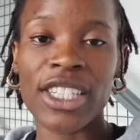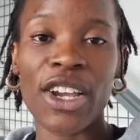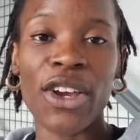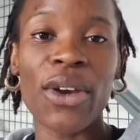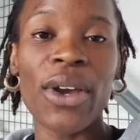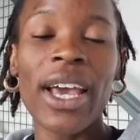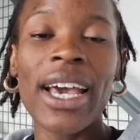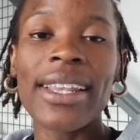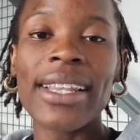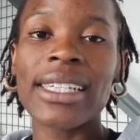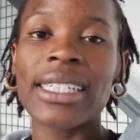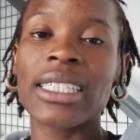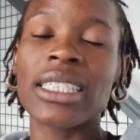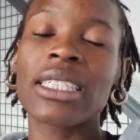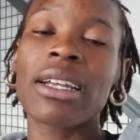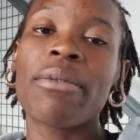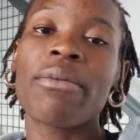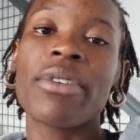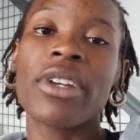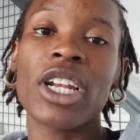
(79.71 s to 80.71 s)
So this is
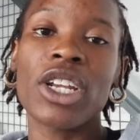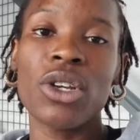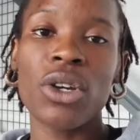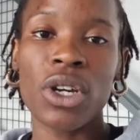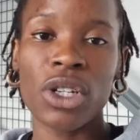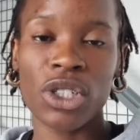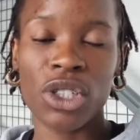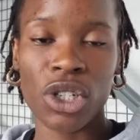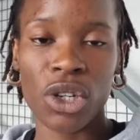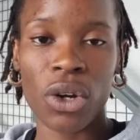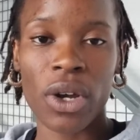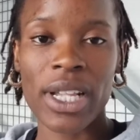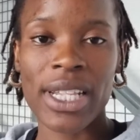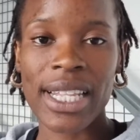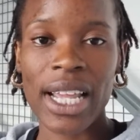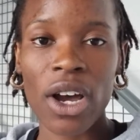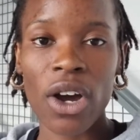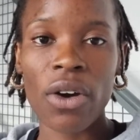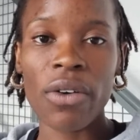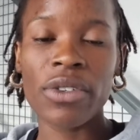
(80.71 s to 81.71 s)
something that you can do
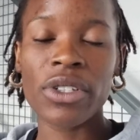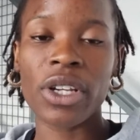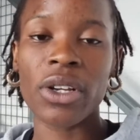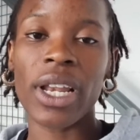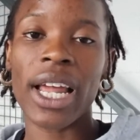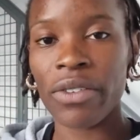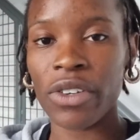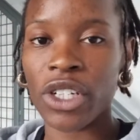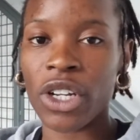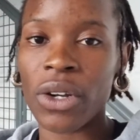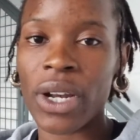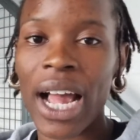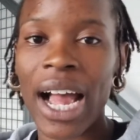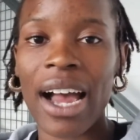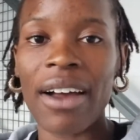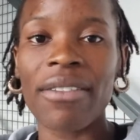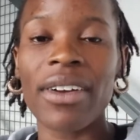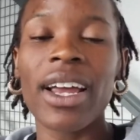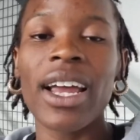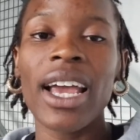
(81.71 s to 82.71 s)
yourself. Even if you don't
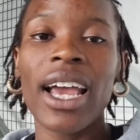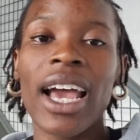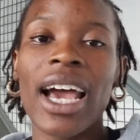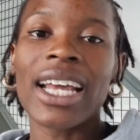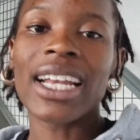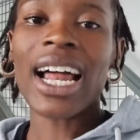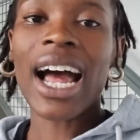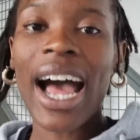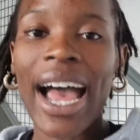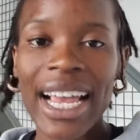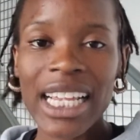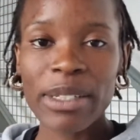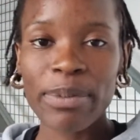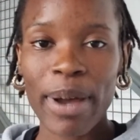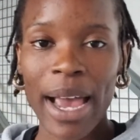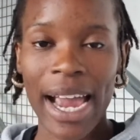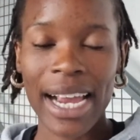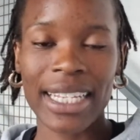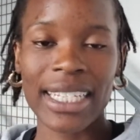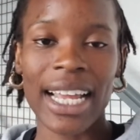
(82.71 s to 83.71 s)
have an ice
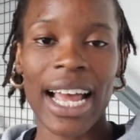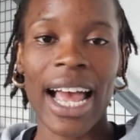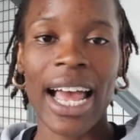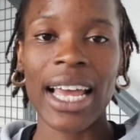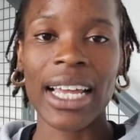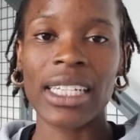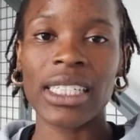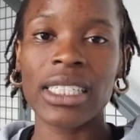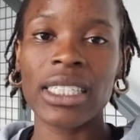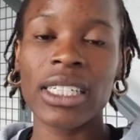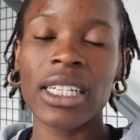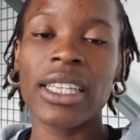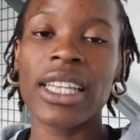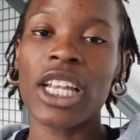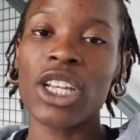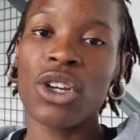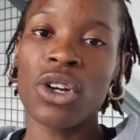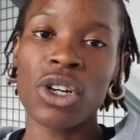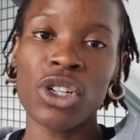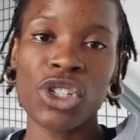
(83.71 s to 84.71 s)
pack to hand,
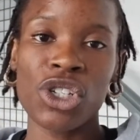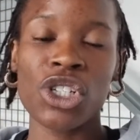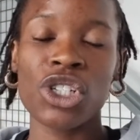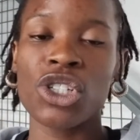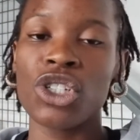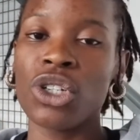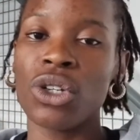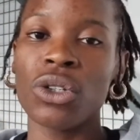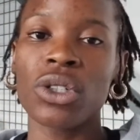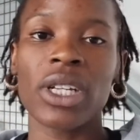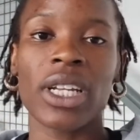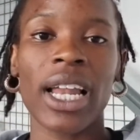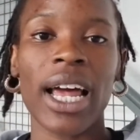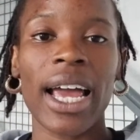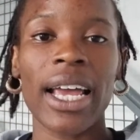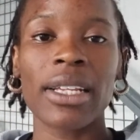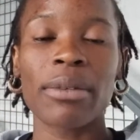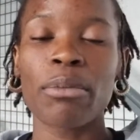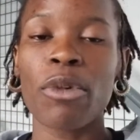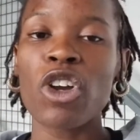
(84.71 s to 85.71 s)
then you can just
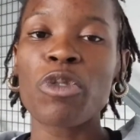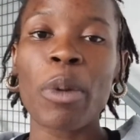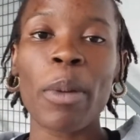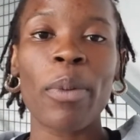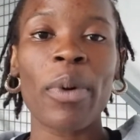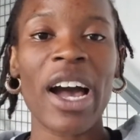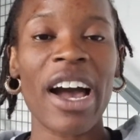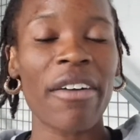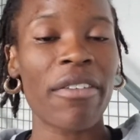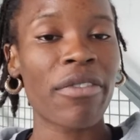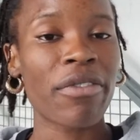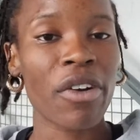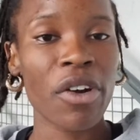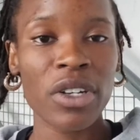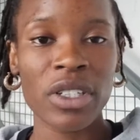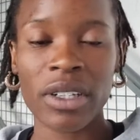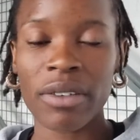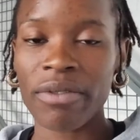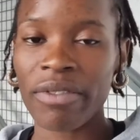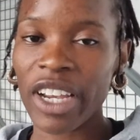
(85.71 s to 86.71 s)
utilize, most people have
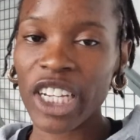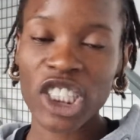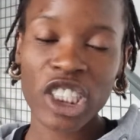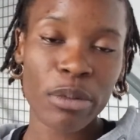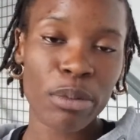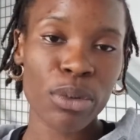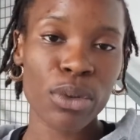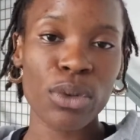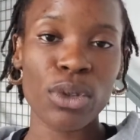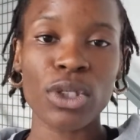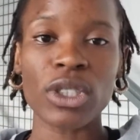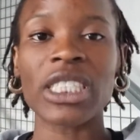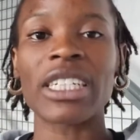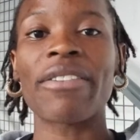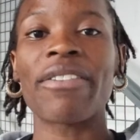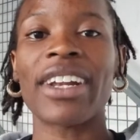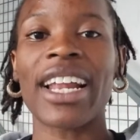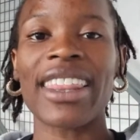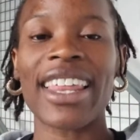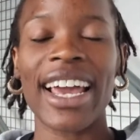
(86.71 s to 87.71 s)
frozen vegetables or
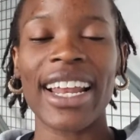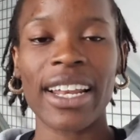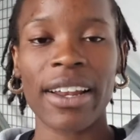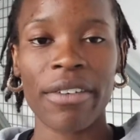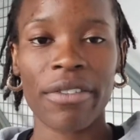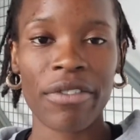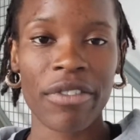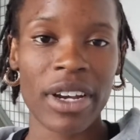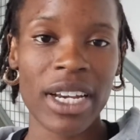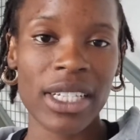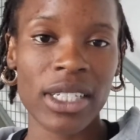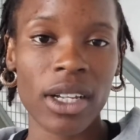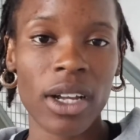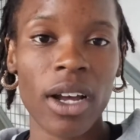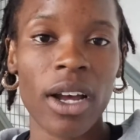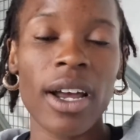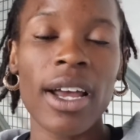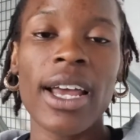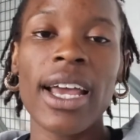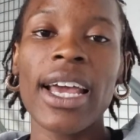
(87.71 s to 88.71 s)
something like that in their
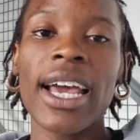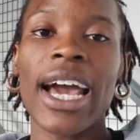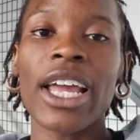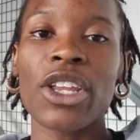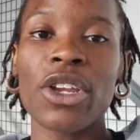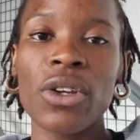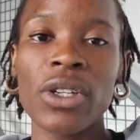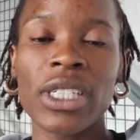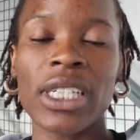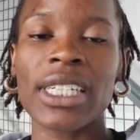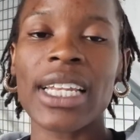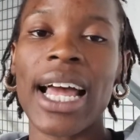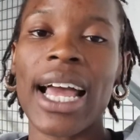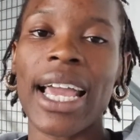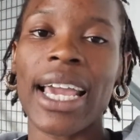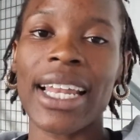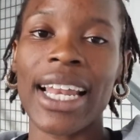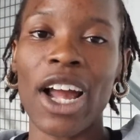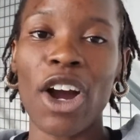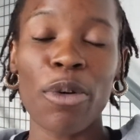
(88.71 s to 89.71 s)
freezer, and using
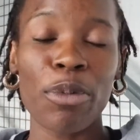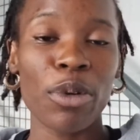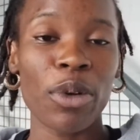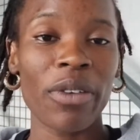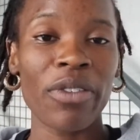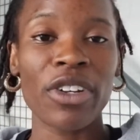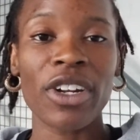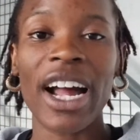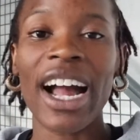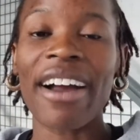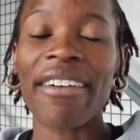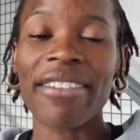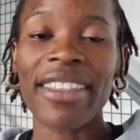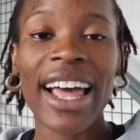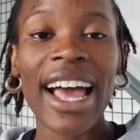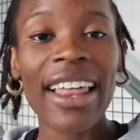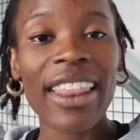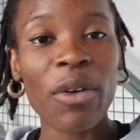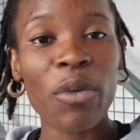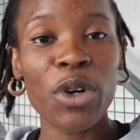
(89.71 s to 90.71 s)
that can help you. If you don't have
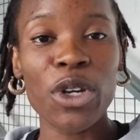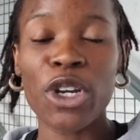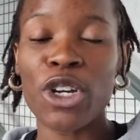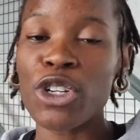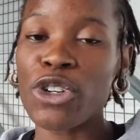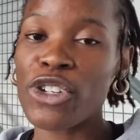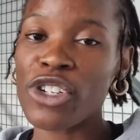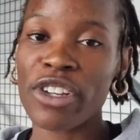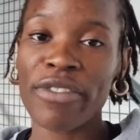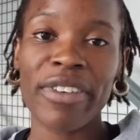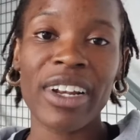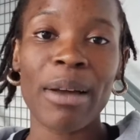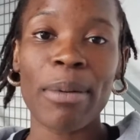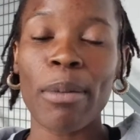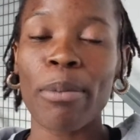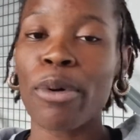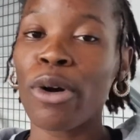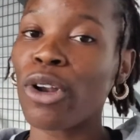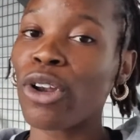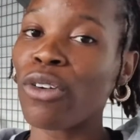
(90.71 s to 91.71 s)
that, then what you can do is fill up
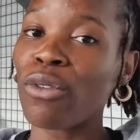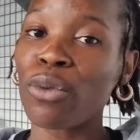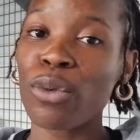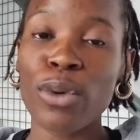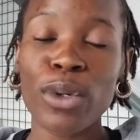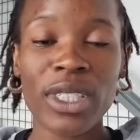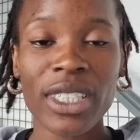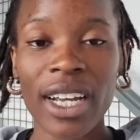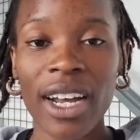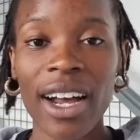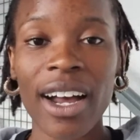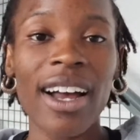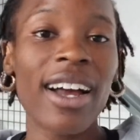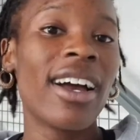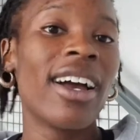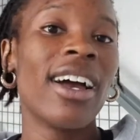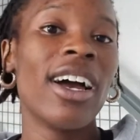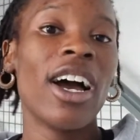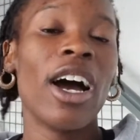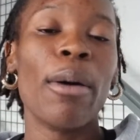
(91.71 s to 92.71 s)
a bottle of water,
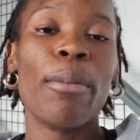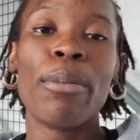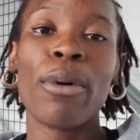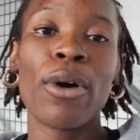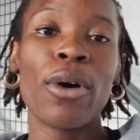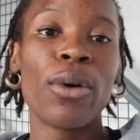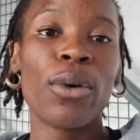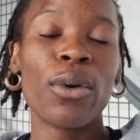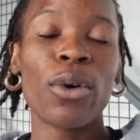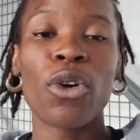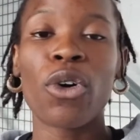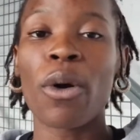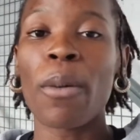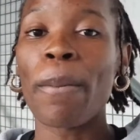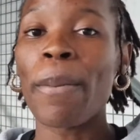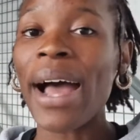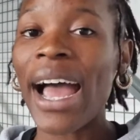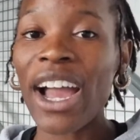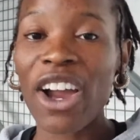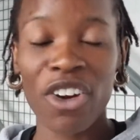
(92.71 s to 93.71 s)
a bottle or
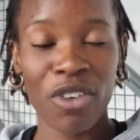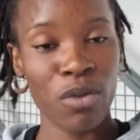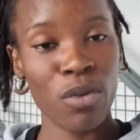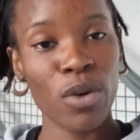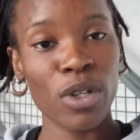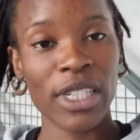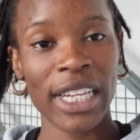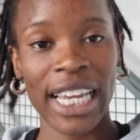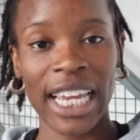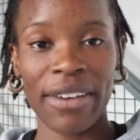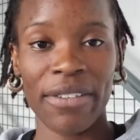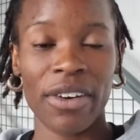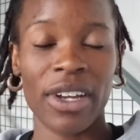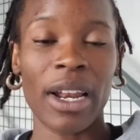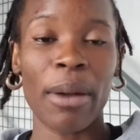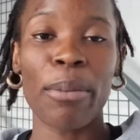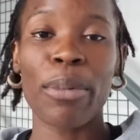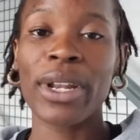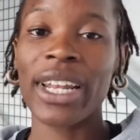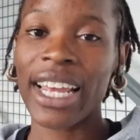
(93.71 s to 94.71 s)
a bag of water
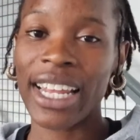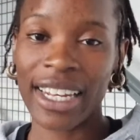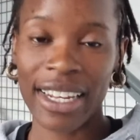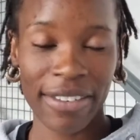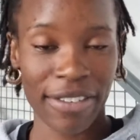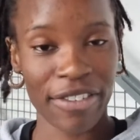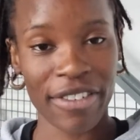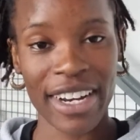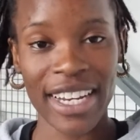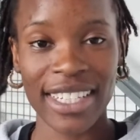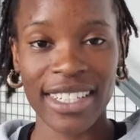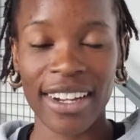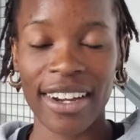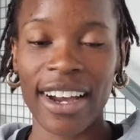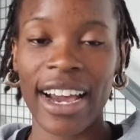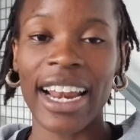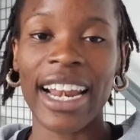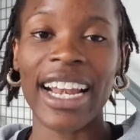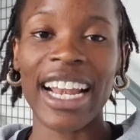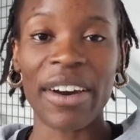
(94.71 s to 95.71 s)
even, and put it in the freezer
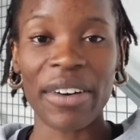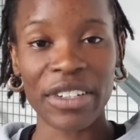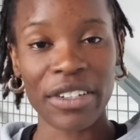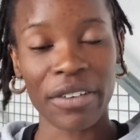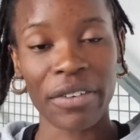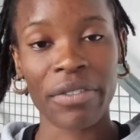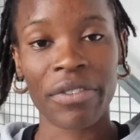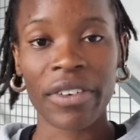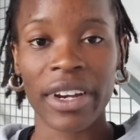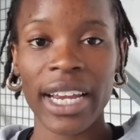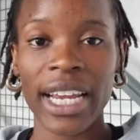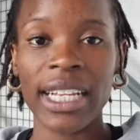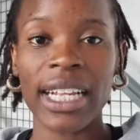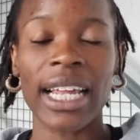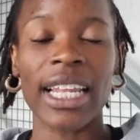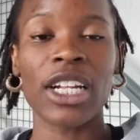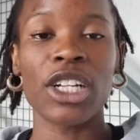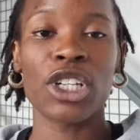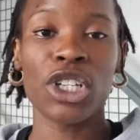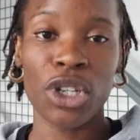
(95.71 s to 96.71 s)
and allow it to freeze,
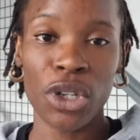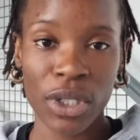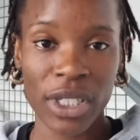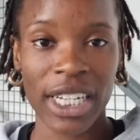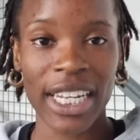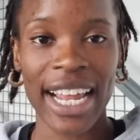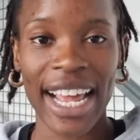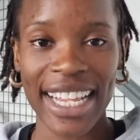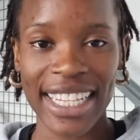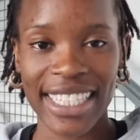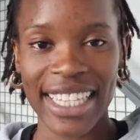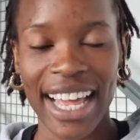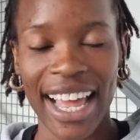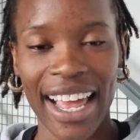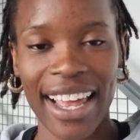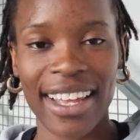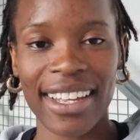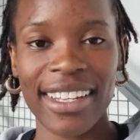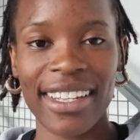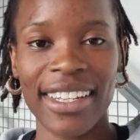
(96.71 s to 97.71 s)
and then you utilize
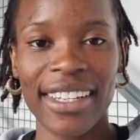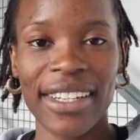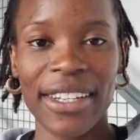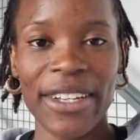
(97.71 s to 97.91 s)
that.